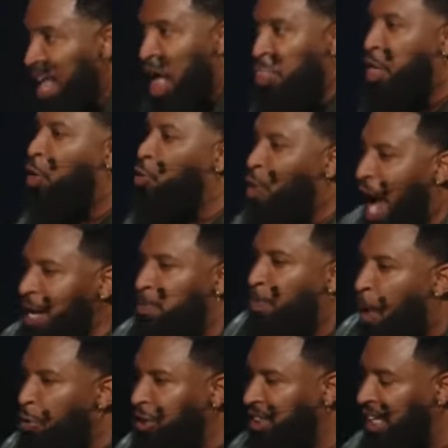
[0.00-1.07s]
the right
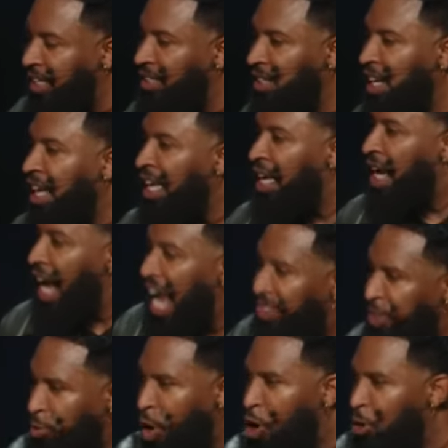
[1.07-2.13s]
person in
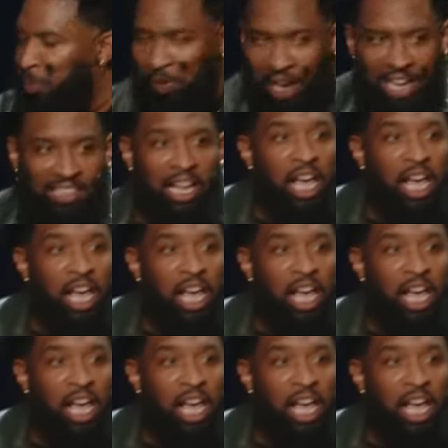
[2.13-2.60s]
the wrong place.